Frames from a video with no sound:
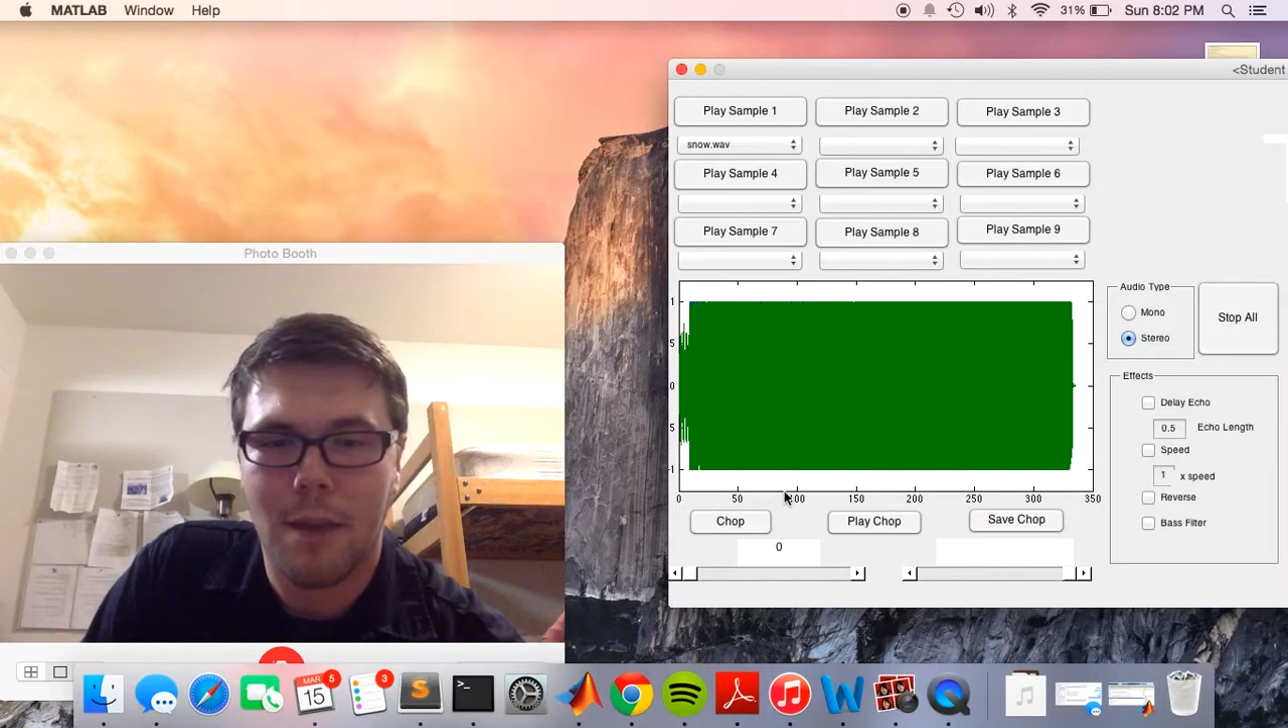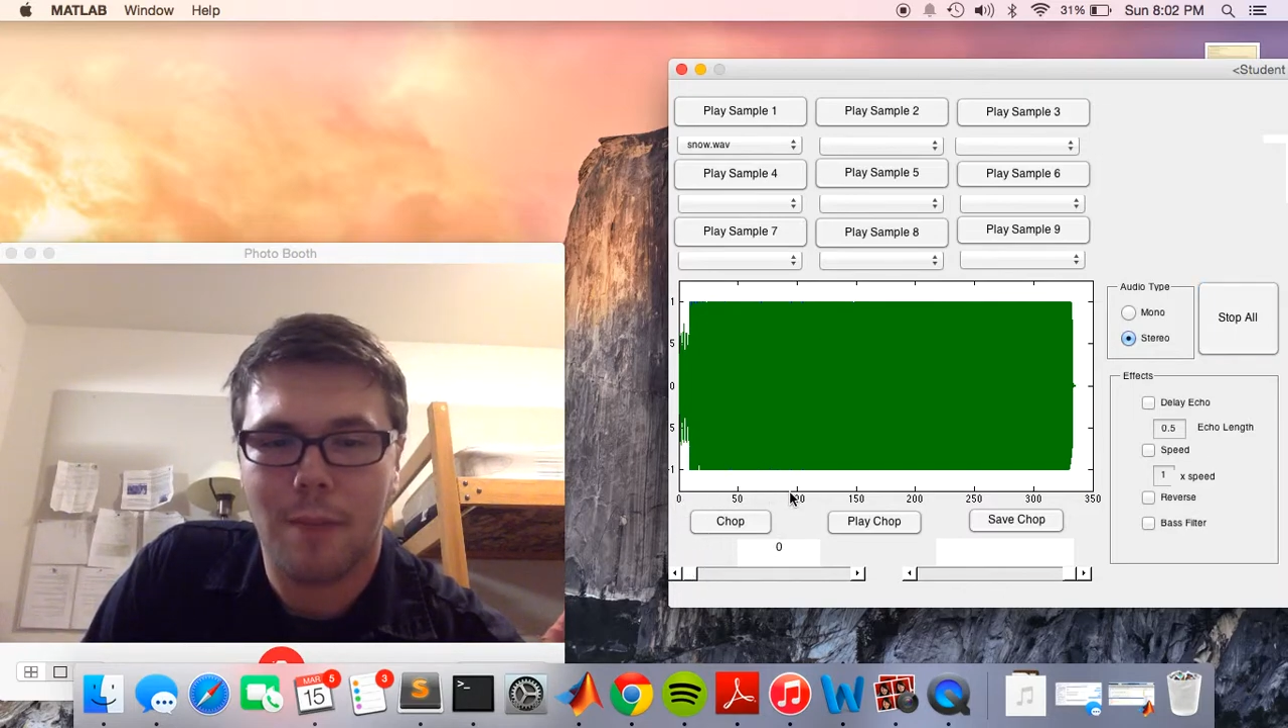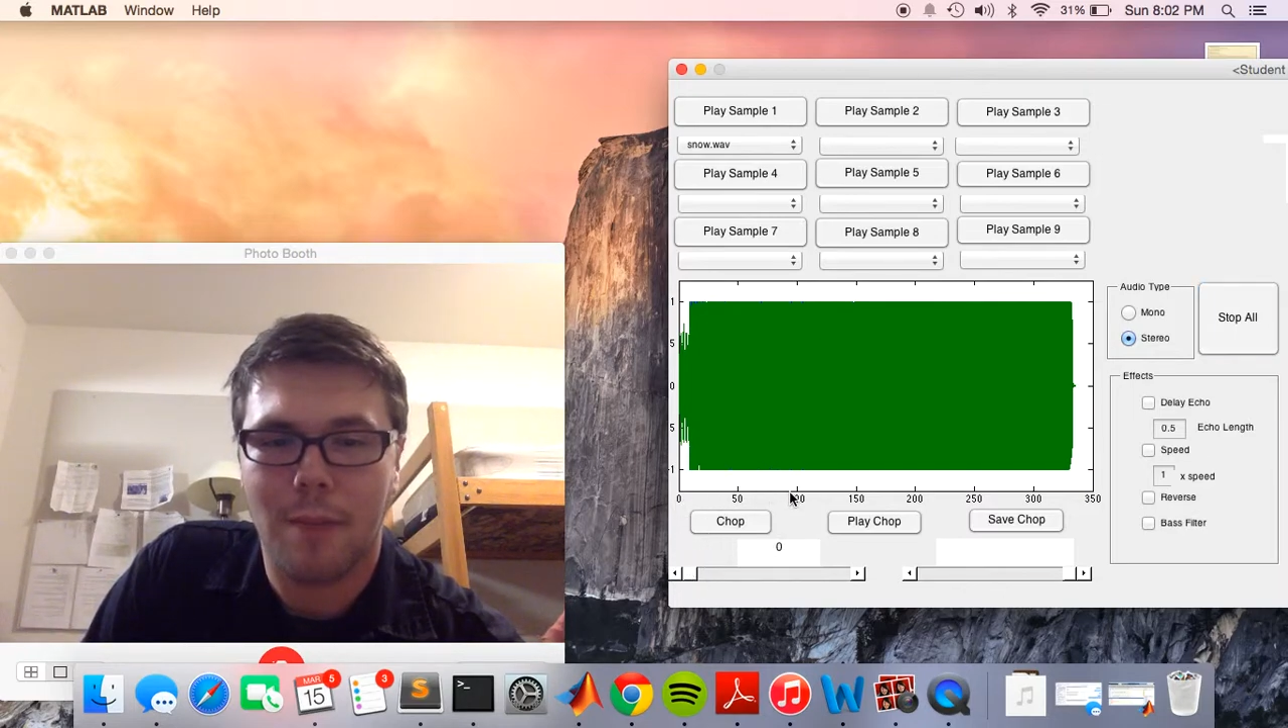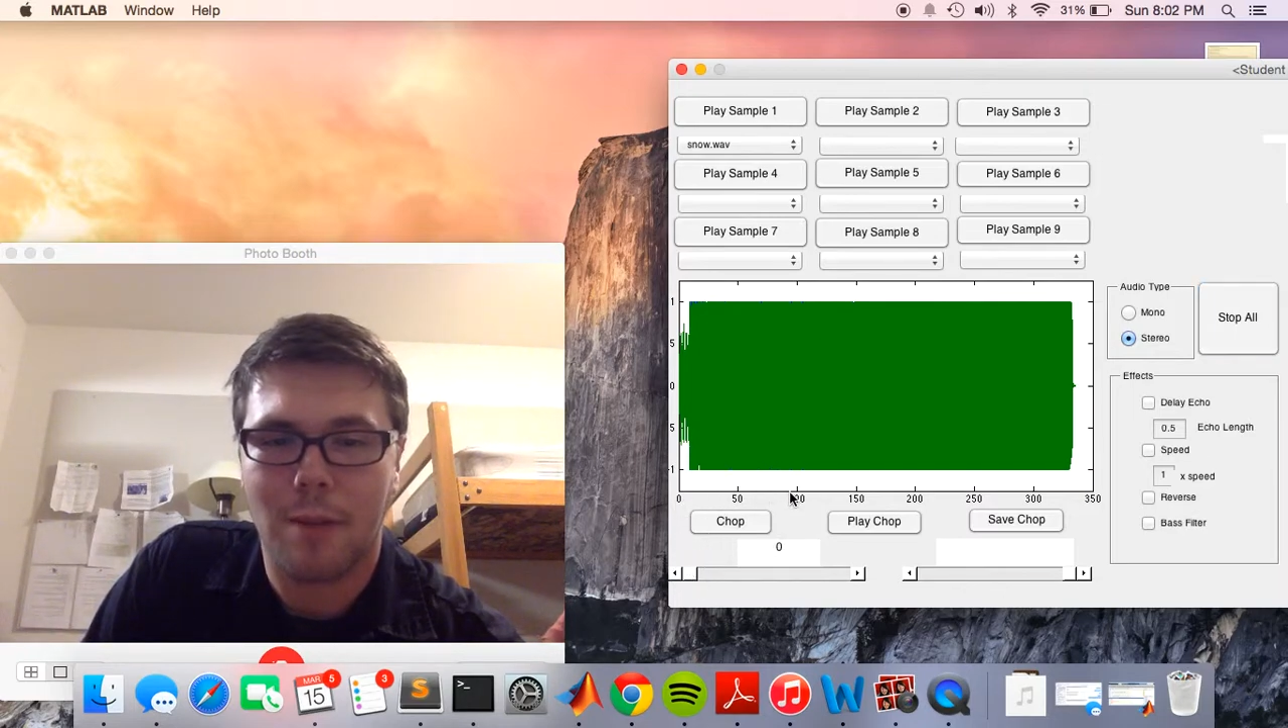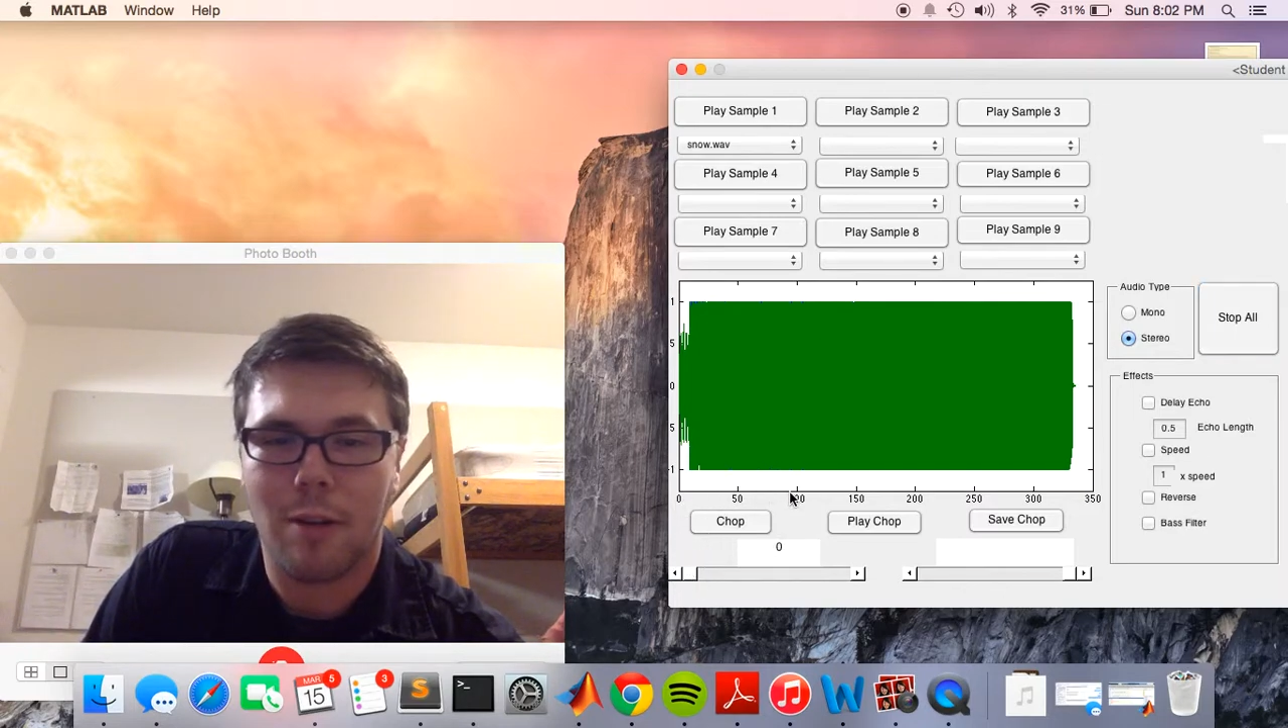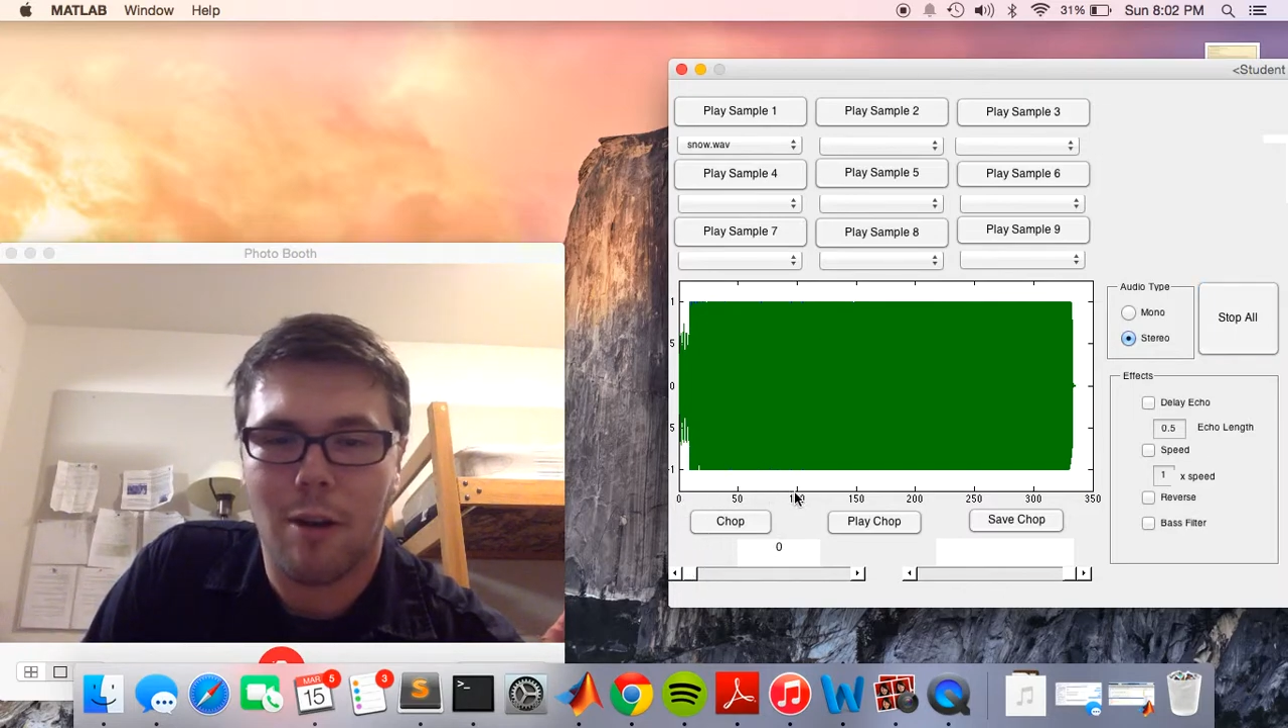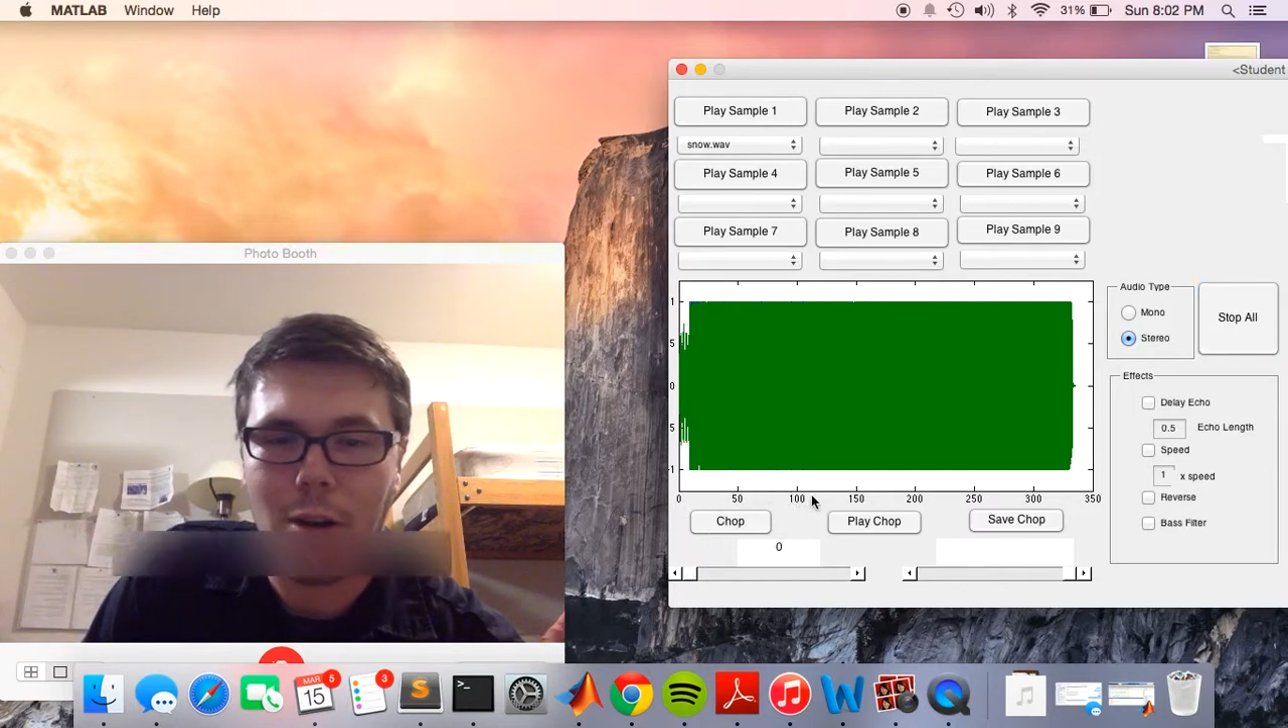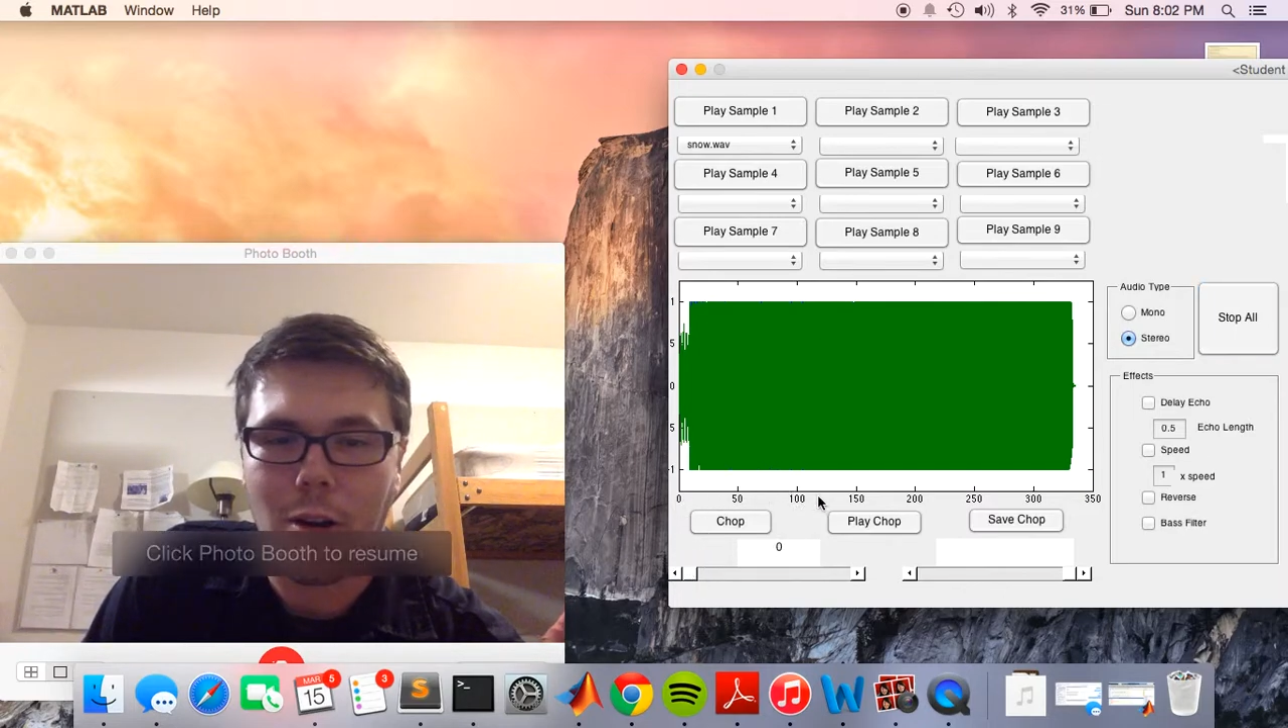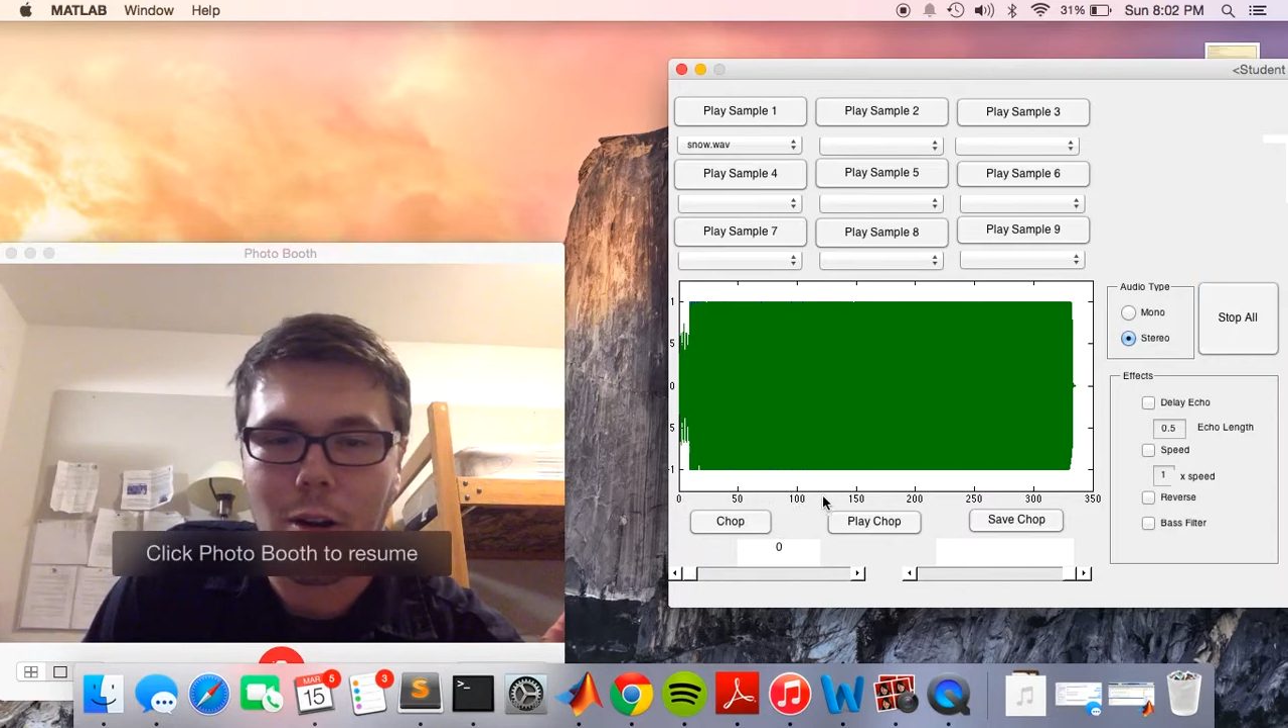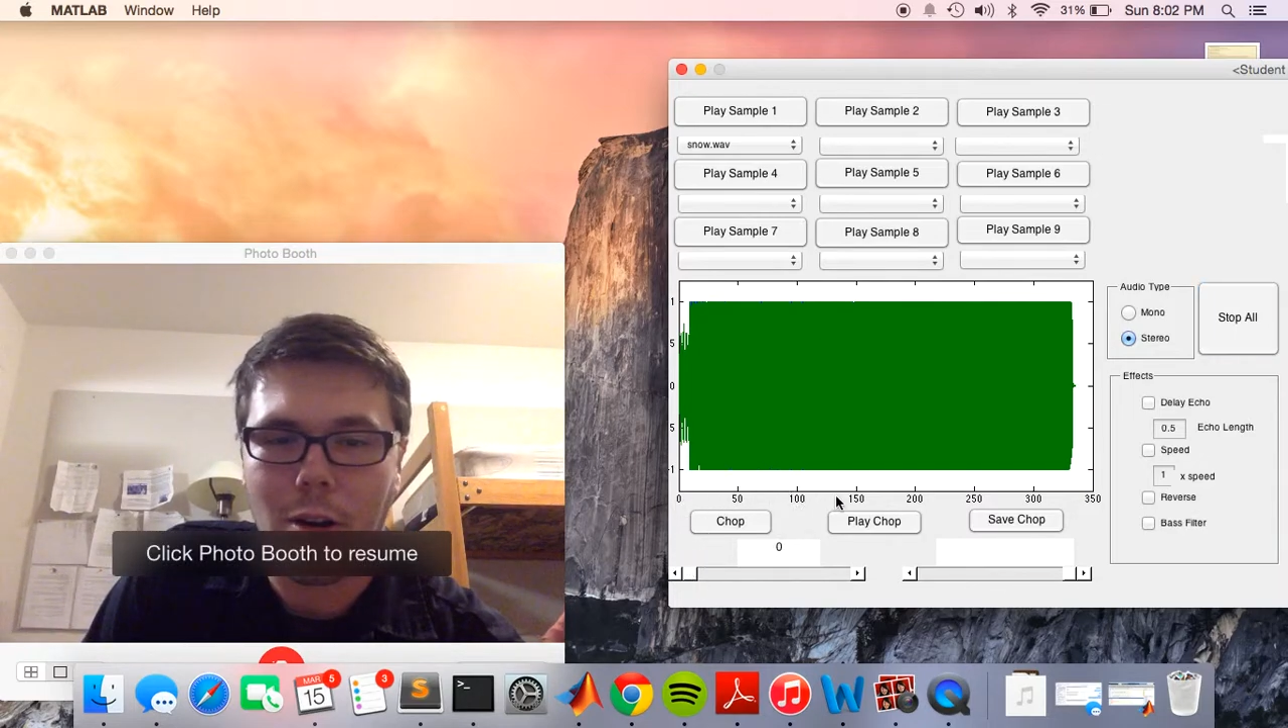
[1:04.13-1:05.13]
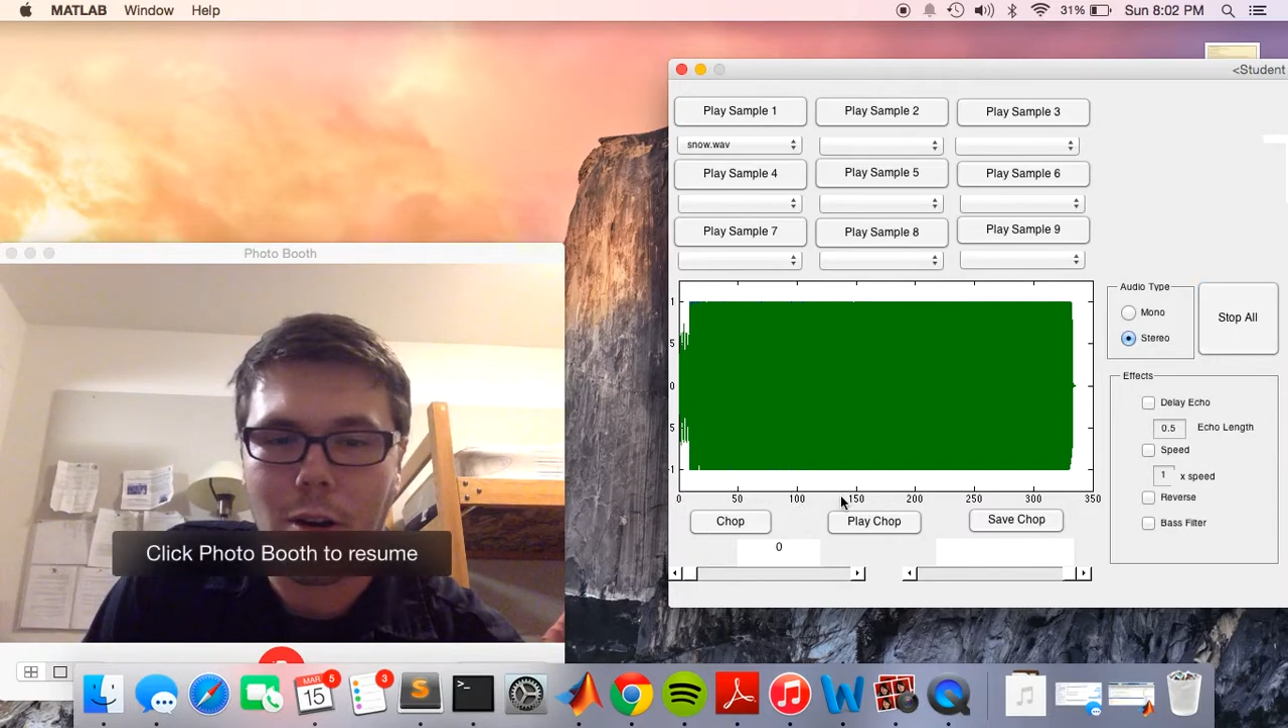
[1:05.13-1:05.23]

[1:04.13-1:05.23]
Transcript: there are